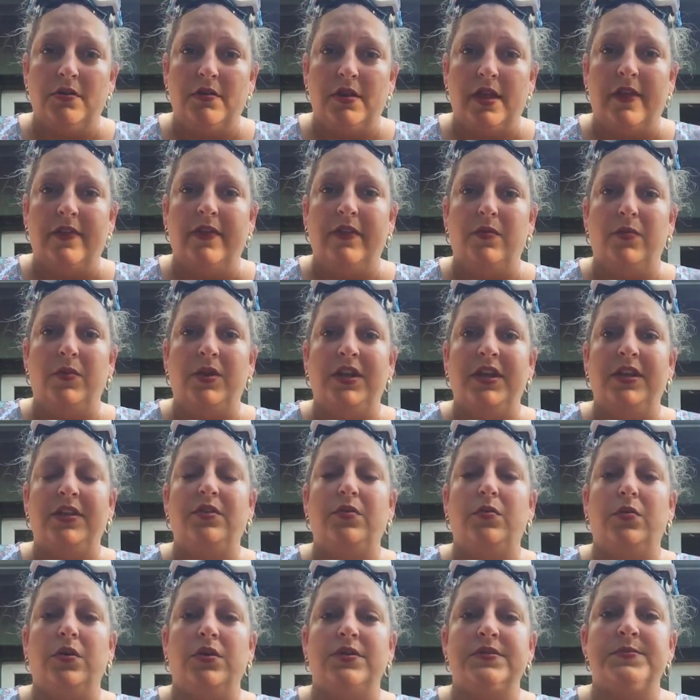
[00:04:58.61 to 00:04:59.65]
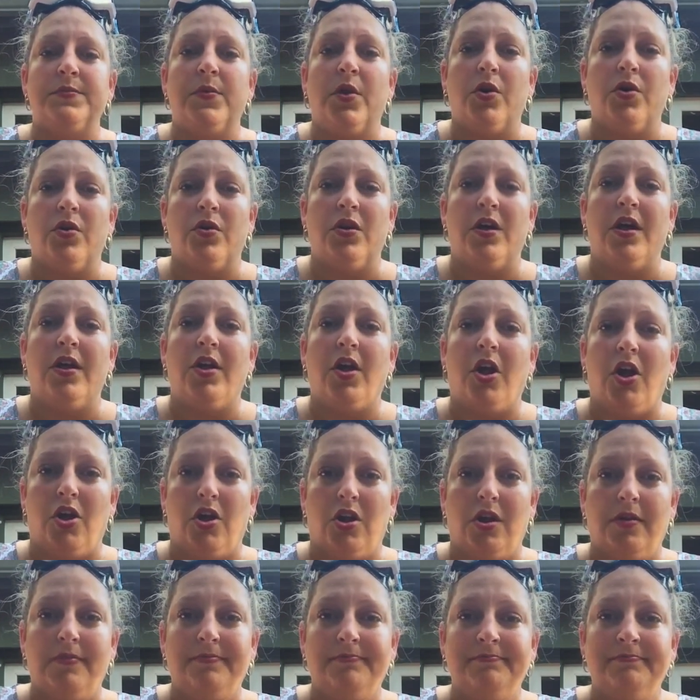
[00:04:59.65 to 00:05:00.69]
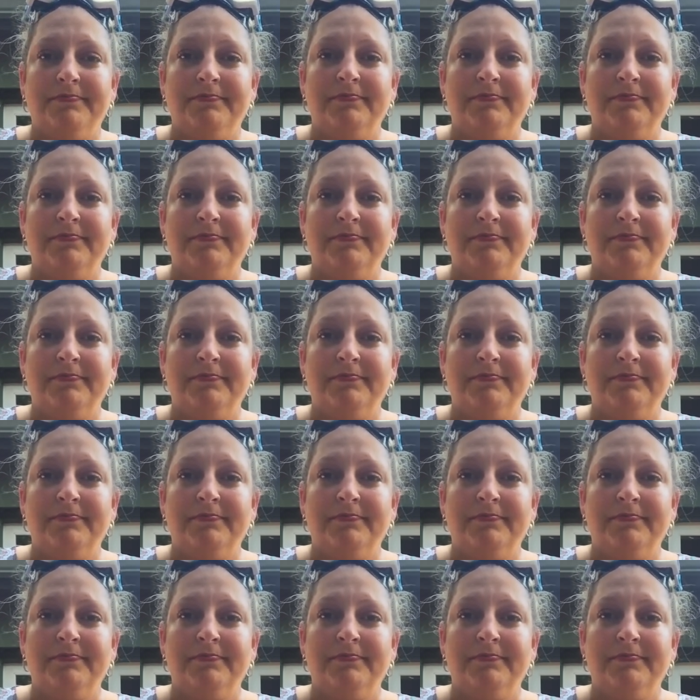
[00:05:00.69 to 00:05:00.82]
and that we need to work smarter, not harder.